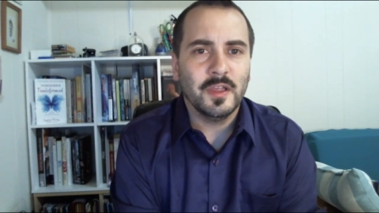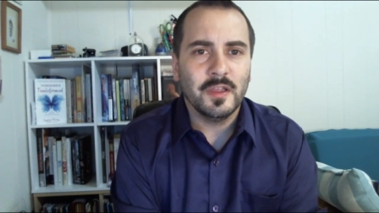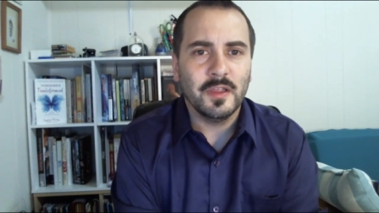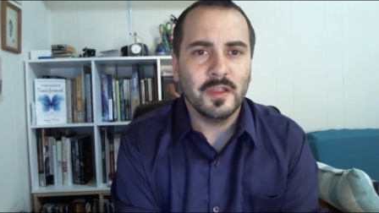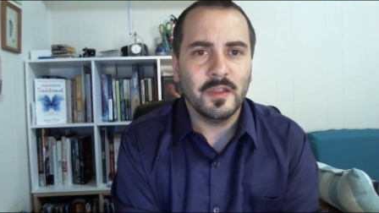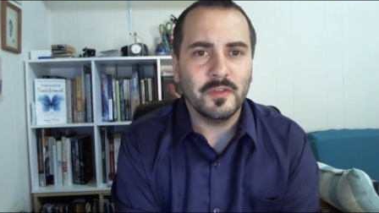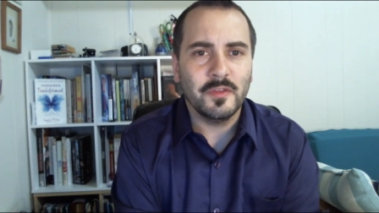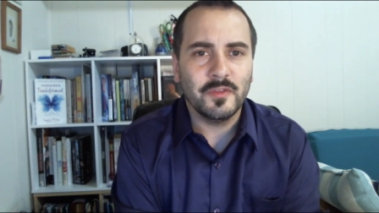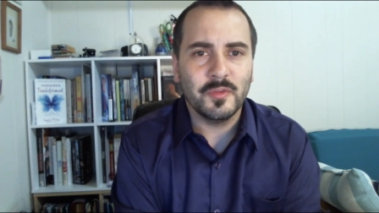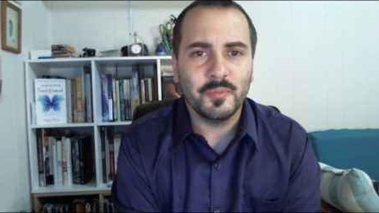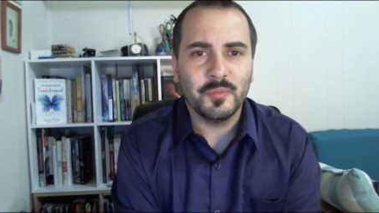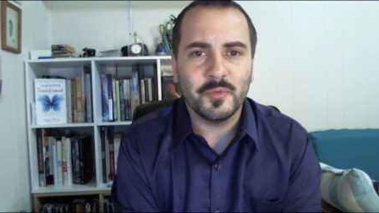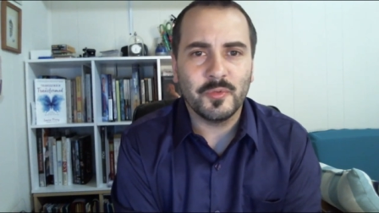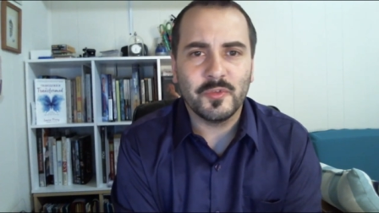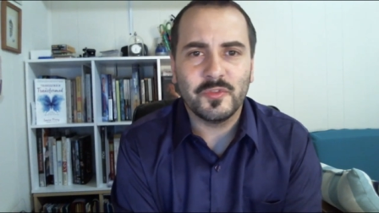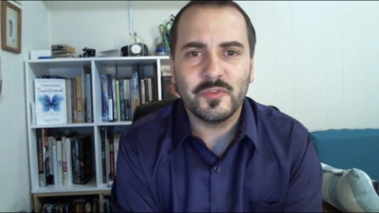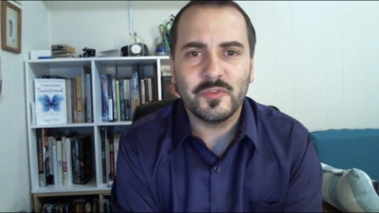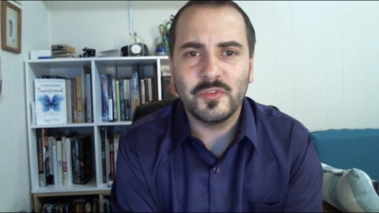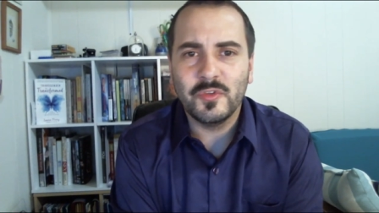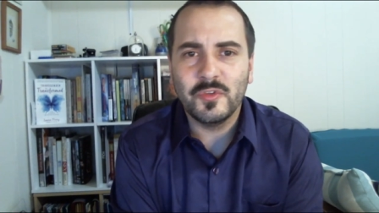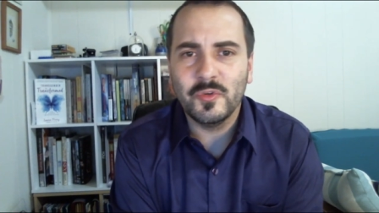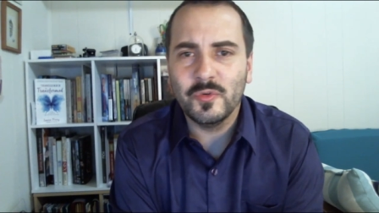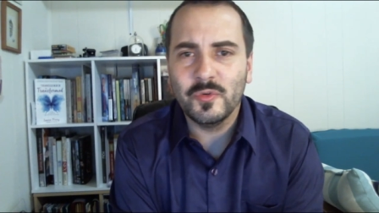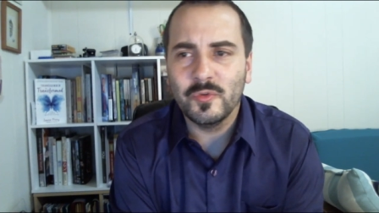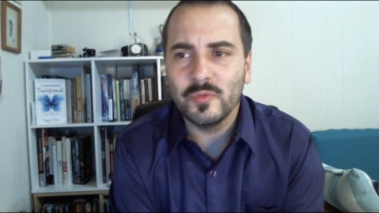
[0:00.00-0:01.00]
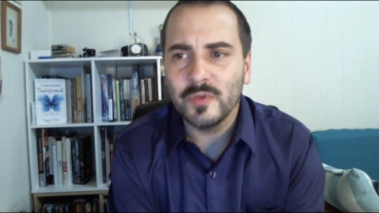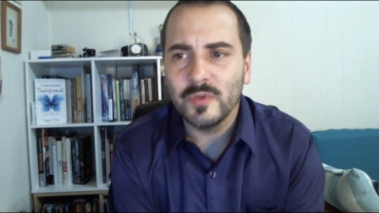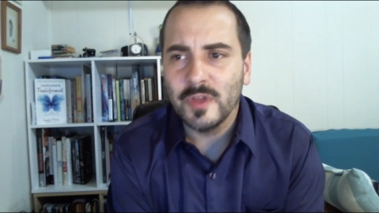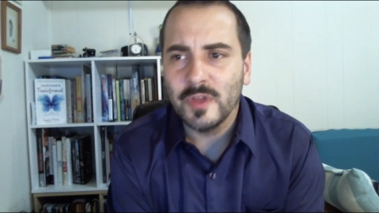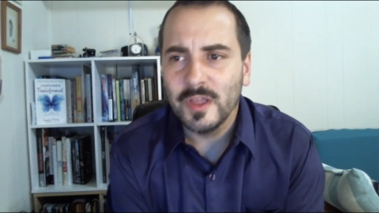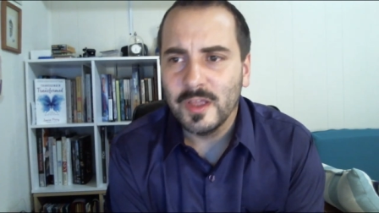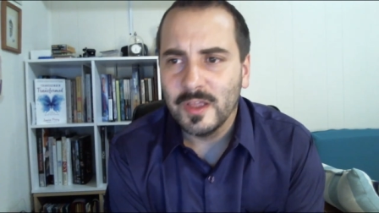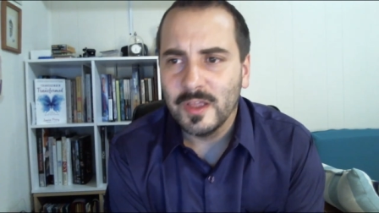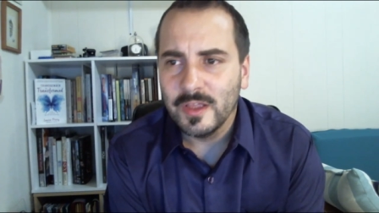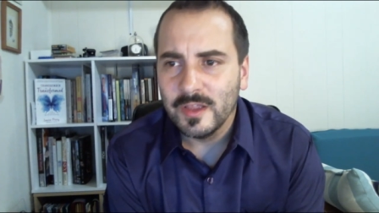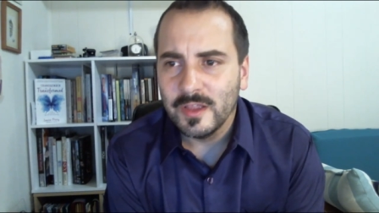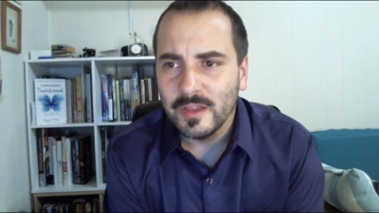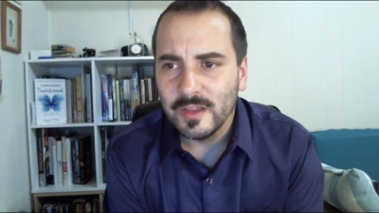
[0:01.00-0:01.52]
to pursue
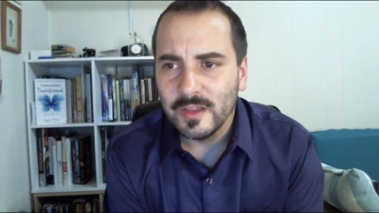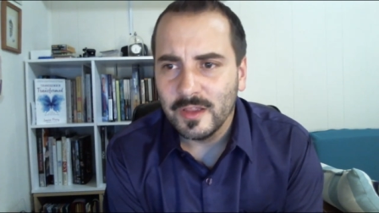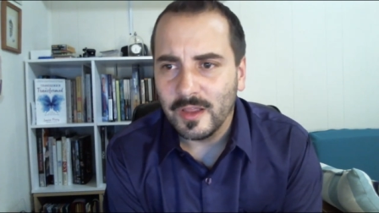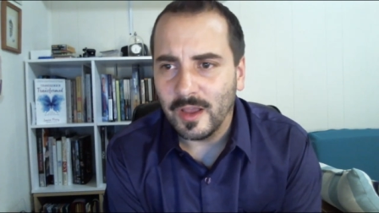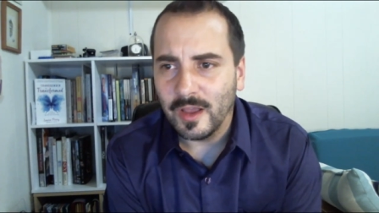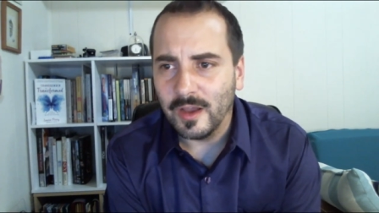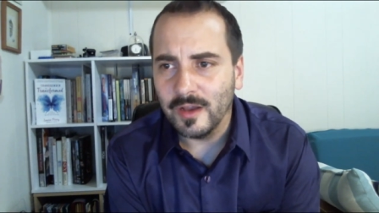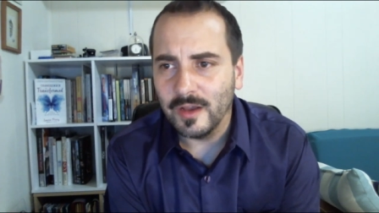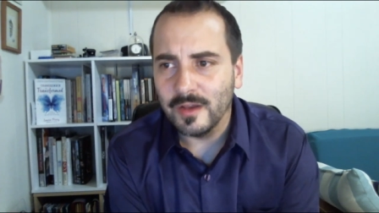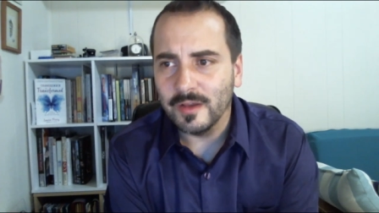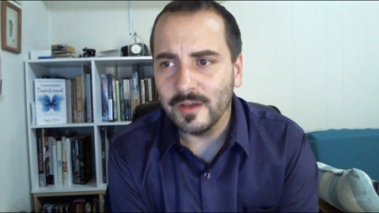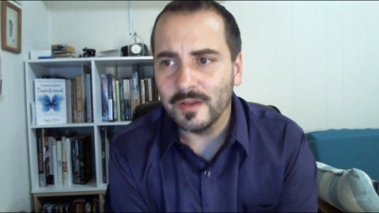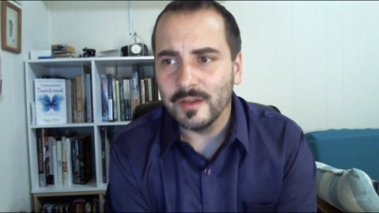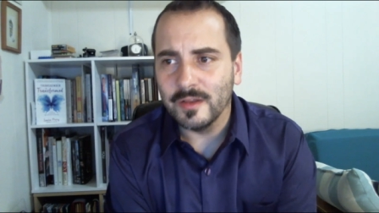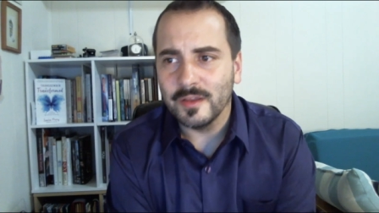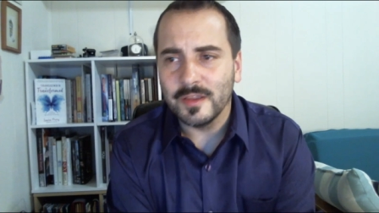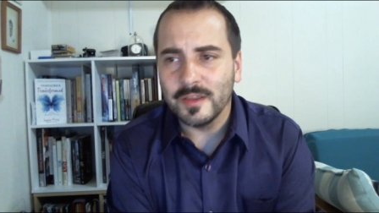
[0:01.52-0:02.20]
uh,